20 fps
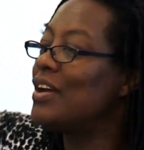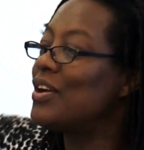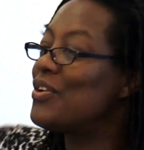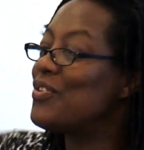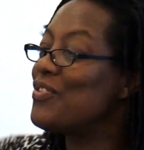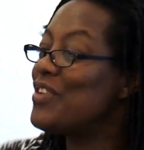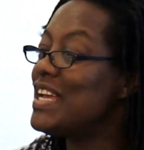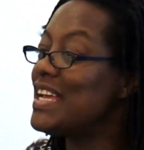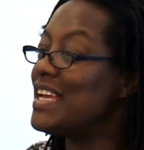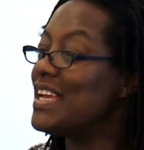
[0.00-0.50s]

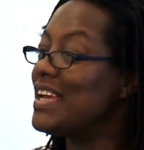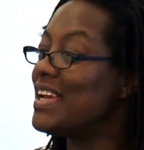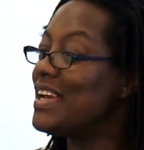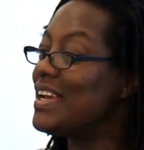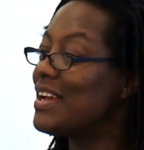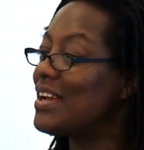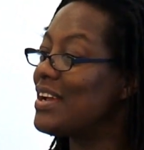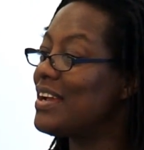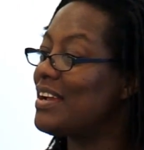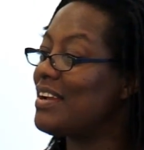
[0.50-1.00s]

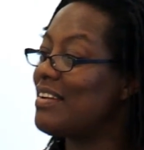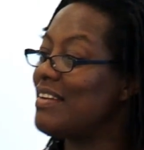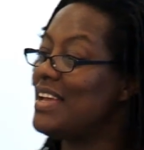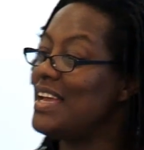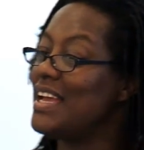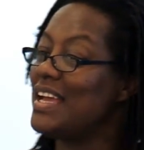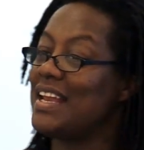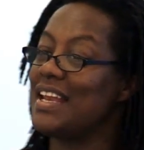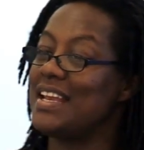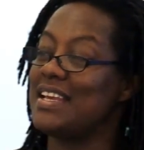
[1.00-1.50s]
Greek. Greek
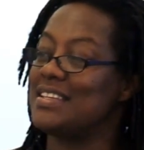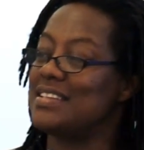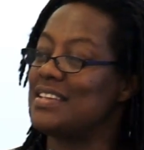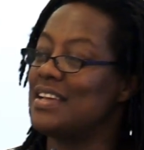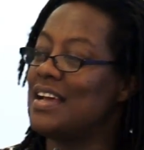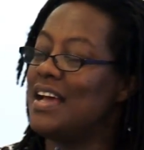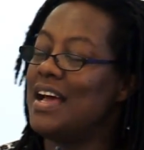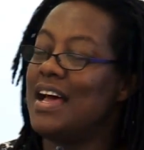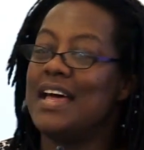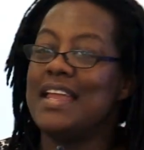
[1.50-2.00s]
English.
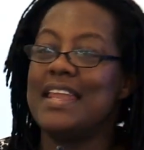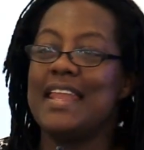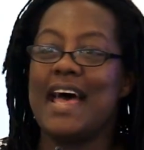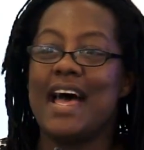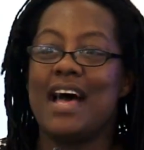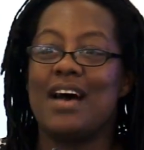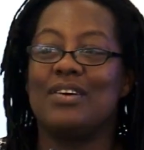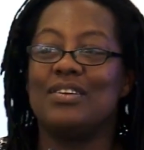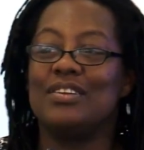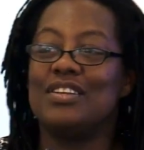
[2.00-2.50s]

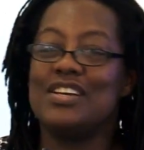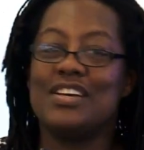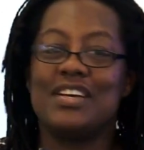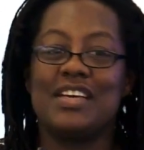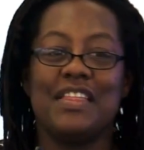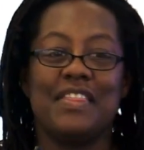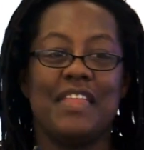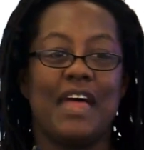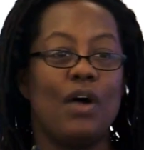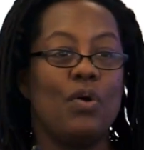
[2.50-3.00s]
Now, look
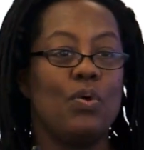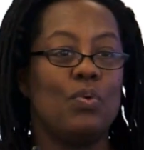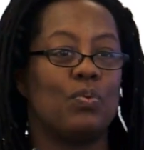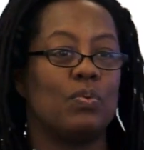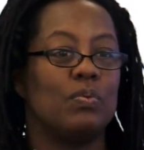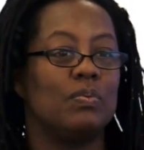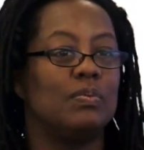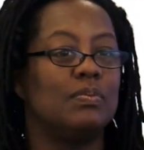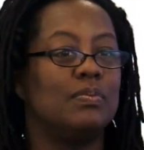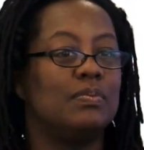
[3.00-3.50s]
at that.
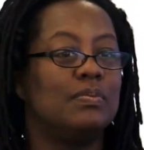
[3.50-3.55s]
Oh!